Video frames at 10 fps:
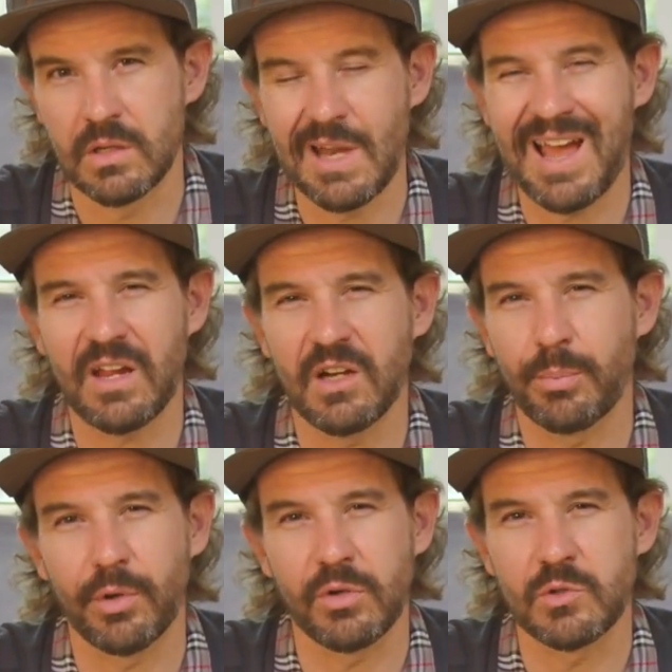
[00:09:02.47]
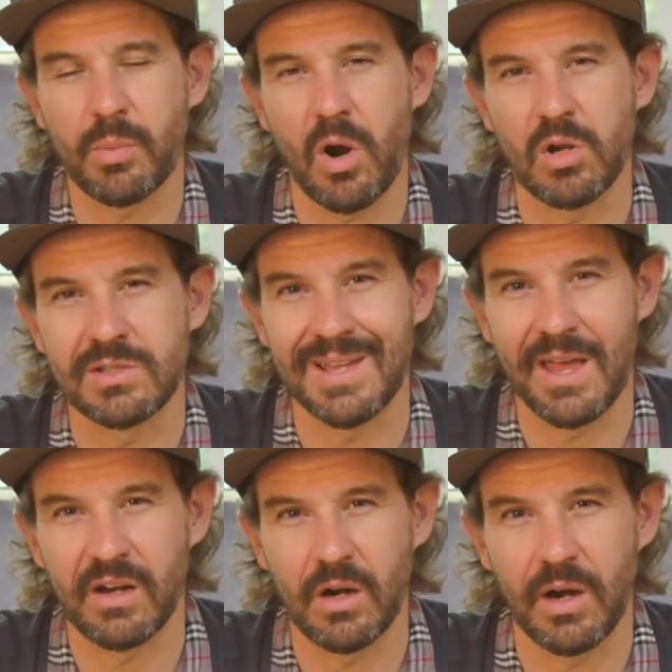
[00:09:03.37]
not gonna produce parts
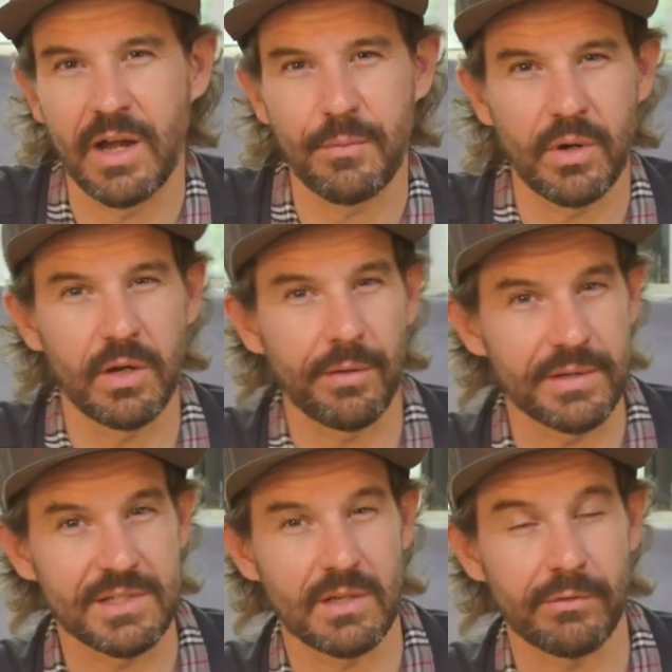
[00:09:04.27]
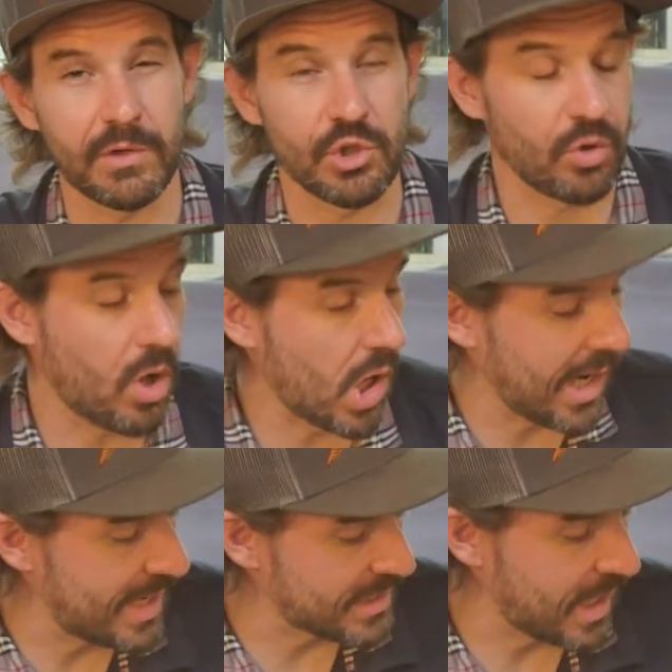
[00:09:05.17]
that are anywhere near as stiff or strong
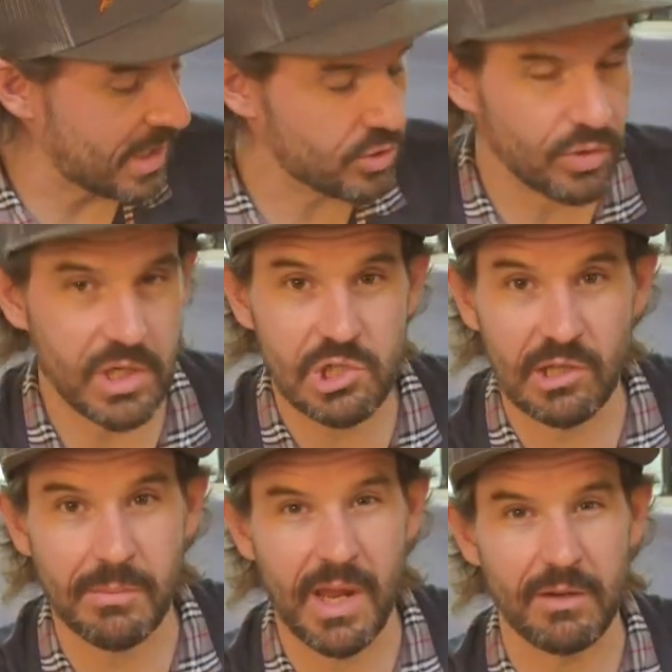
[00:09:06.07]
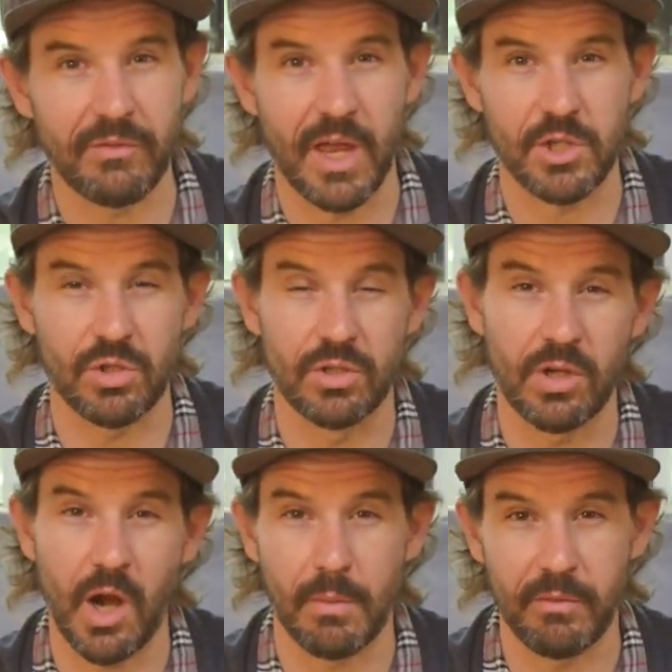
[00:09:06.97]
as a traditionally manufactured
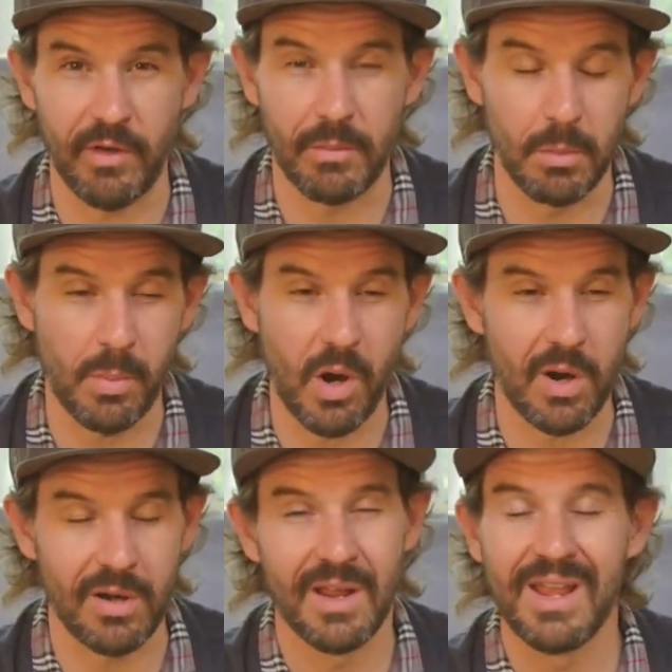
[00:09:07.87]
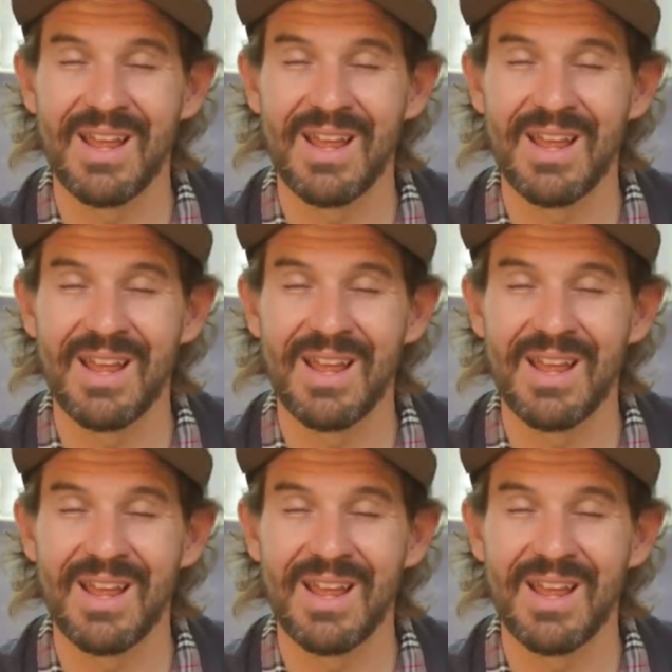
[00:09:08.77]
carbon fiber part.